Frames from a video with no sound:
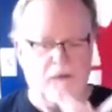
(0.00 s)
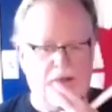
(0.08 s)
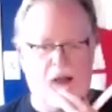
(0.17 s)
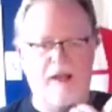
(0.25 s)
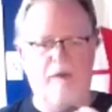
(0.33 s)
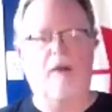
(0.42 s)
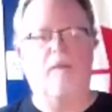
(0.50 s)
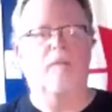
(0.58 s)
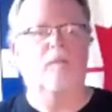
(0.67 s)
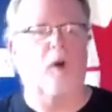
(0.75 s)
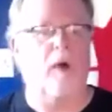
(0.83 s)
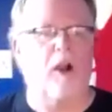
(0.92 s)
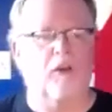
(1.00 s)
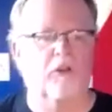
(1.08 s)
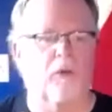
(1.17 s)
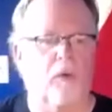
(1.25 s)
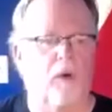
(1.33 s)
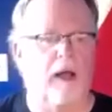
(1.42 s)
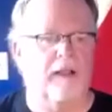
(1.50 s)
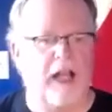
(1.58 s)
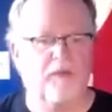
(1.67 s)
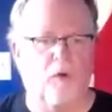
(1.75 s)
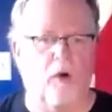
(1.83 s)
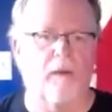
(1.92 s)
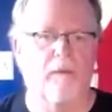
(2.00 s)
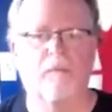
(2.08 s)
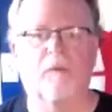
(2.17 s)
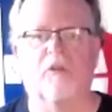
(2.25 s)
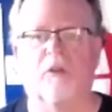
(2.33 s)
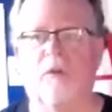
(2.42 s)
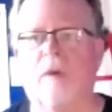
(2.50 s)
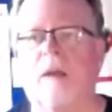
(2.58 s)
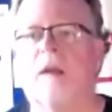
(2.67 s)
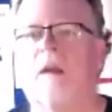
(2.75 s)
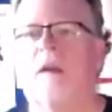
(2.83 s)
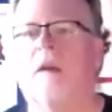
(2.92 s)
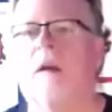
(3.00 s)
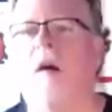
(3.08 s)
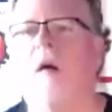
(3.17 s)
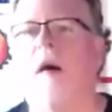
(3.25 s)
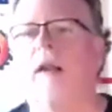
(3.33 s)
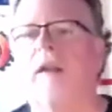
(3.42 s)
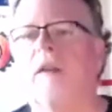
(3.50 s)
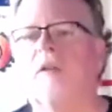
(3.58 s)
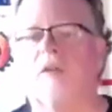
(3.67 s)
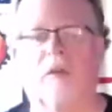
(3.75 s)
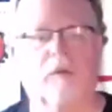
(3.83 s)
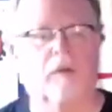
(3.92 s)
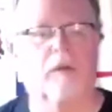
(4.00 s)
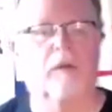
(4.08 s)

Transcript: right, here we go. 4 bars. So 1, last 4, 2, 1, 2.